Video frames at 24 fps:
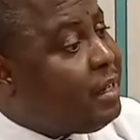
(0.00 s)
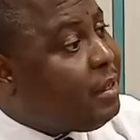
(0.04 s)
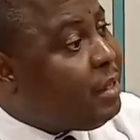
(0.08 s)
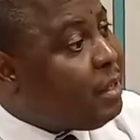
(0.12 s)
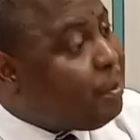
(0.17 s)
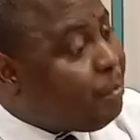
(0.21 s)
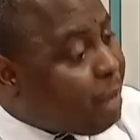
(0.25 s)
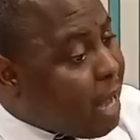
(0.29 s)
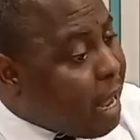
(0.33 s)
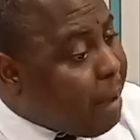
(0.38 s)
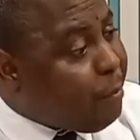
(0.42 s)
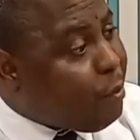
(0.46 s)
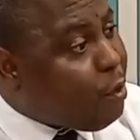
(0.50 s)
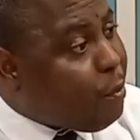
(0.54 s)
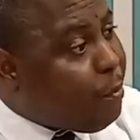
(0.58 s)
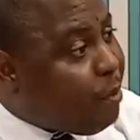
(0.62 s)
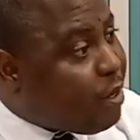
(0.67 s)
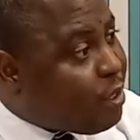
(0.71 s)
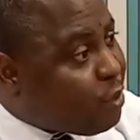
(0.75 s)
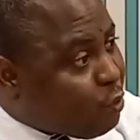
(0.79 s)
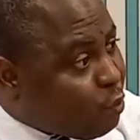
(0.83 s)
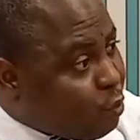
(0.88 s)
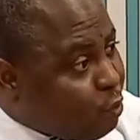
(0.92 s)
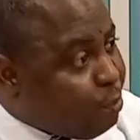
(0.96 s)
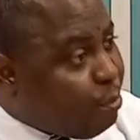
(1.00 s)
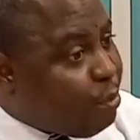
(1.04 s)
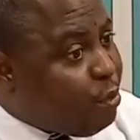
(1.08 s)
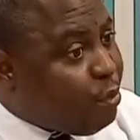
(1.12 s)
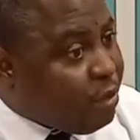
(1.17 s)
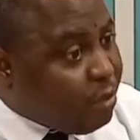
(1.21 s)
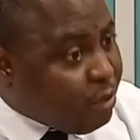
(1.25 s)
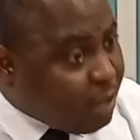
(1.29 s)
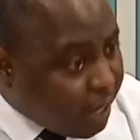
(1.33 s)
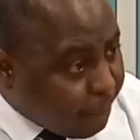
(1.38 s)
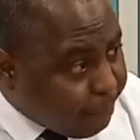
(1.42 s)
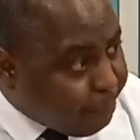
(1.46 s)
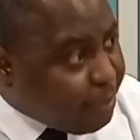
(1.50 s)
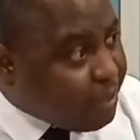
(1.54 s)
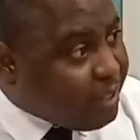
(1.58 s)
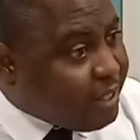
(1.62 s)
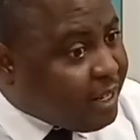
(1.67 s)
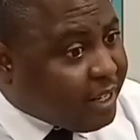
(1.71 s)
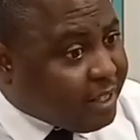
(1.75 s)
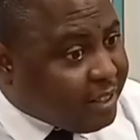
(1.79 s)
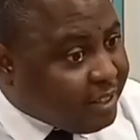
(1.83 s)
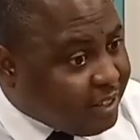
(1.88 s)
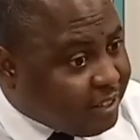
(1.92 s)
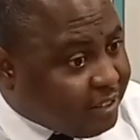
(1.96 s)
armed robbers will be happy that
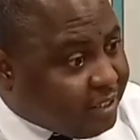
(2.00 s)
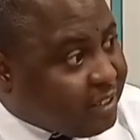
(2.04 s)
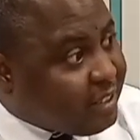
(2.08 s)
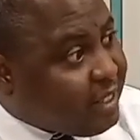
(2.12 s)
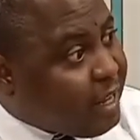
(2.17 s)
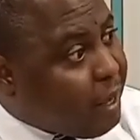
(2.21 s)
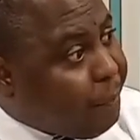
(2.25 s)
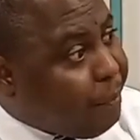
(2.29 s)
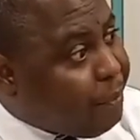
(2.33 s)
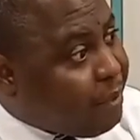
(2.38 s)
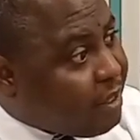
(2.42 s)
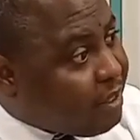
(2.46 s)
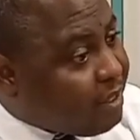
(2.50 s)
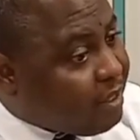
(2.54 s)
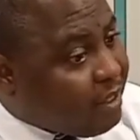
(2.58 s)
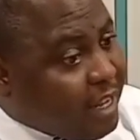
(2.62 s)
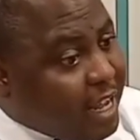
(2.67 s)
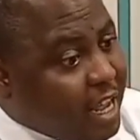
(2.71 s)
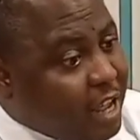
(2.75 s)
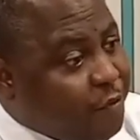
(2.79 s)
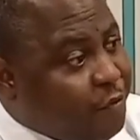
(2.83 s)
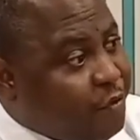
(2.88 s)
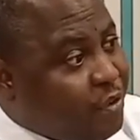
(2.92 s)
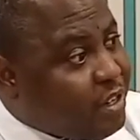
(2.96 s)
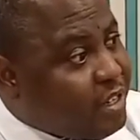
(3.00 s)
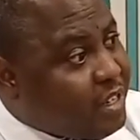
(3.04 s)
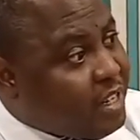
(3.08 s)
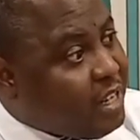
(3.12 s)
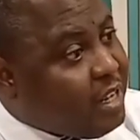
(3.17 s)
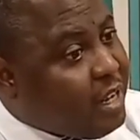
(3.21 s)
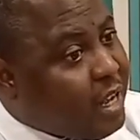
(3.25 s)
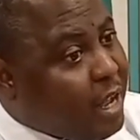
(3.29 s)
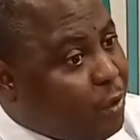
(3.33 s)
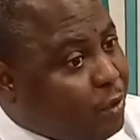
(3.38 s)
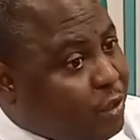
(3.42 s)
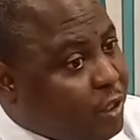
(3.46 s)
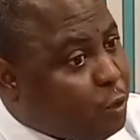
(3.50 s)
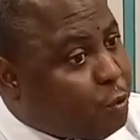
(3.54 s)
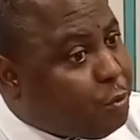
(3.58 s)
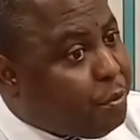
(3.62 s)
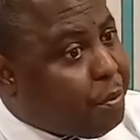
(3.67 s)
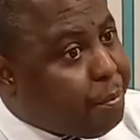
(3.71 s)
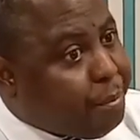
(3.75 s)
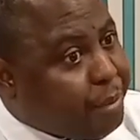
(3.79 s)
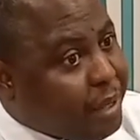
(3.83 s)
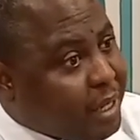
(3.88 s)
this is happening. Every day houses will break